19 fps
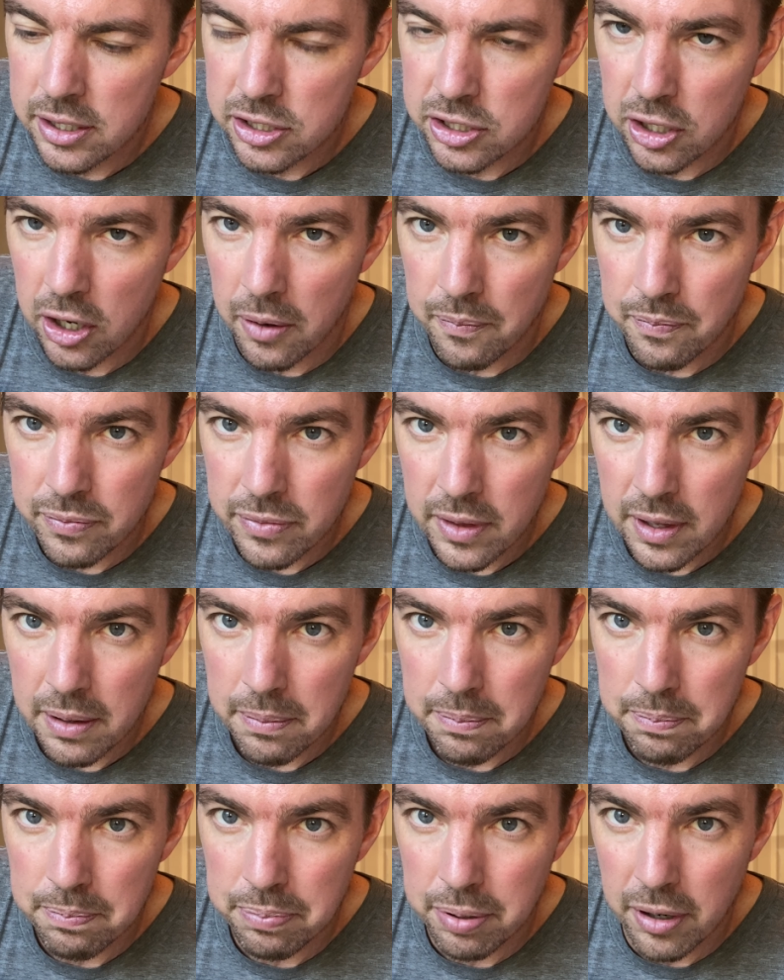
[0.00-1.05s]
So,
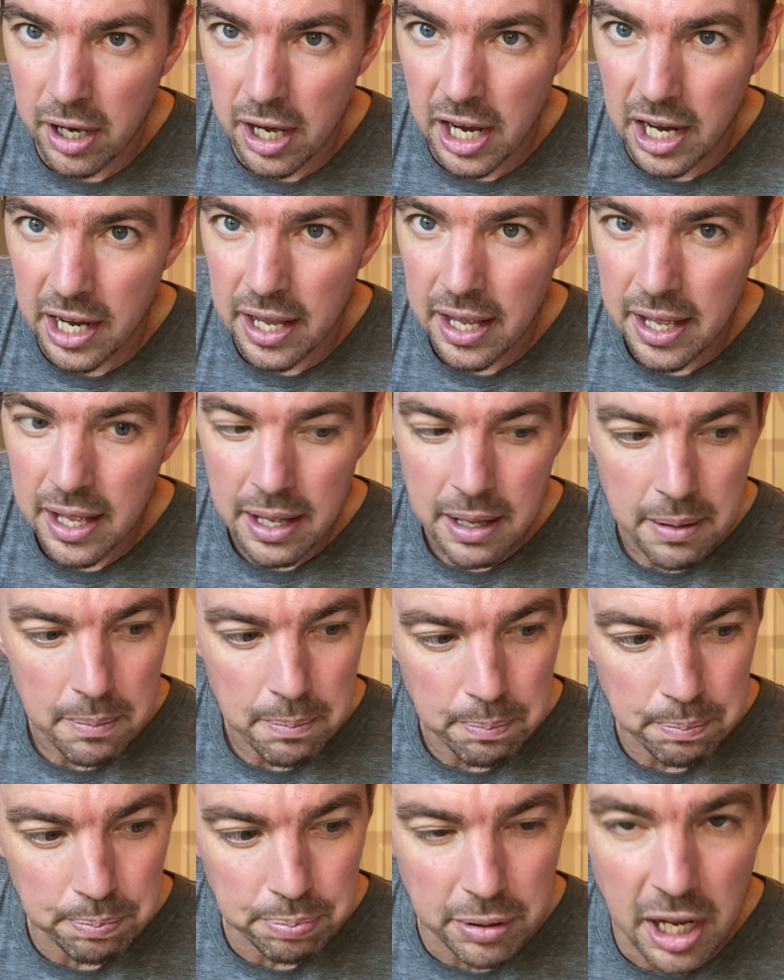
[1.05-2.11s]
pluck,
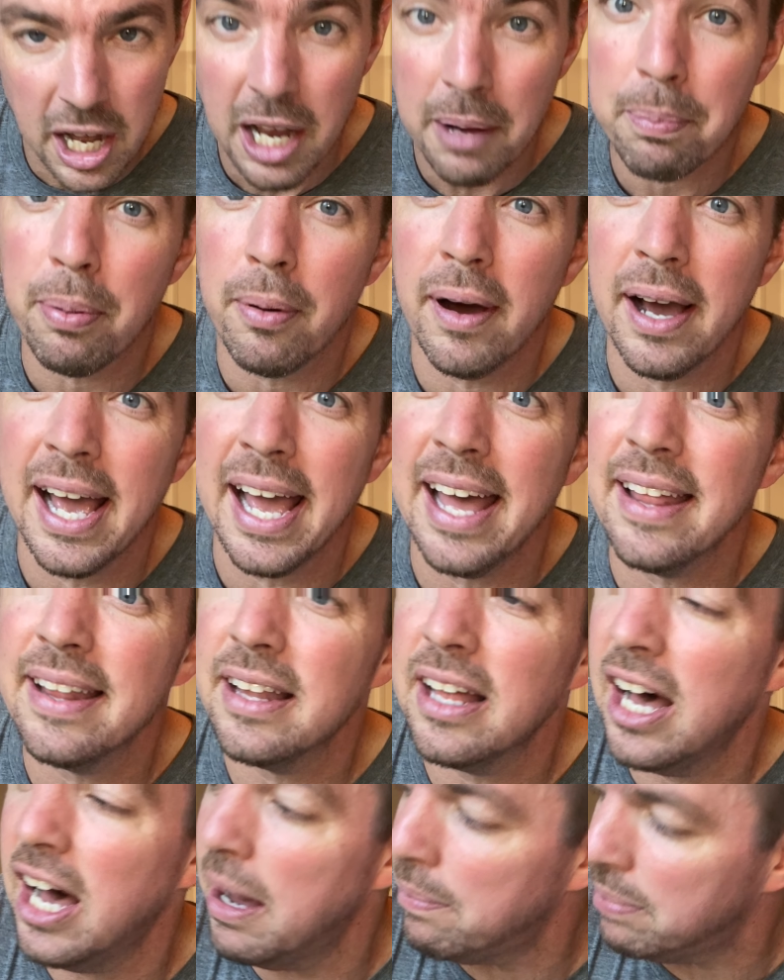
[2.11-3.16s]
pluck,
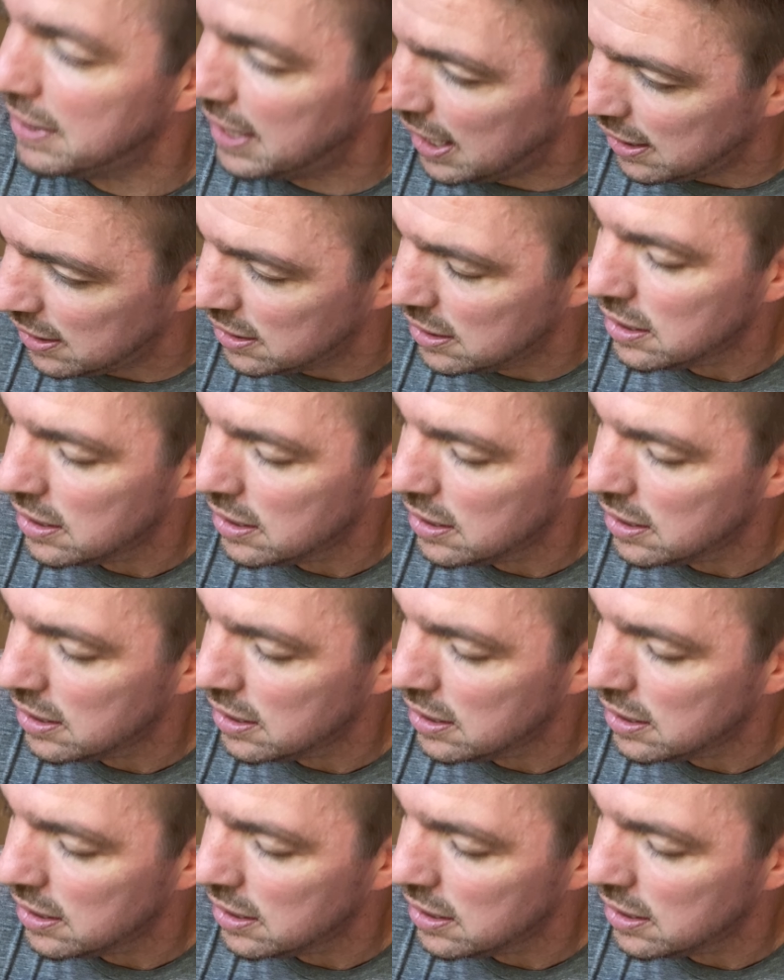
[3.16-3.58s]
plant, up, down.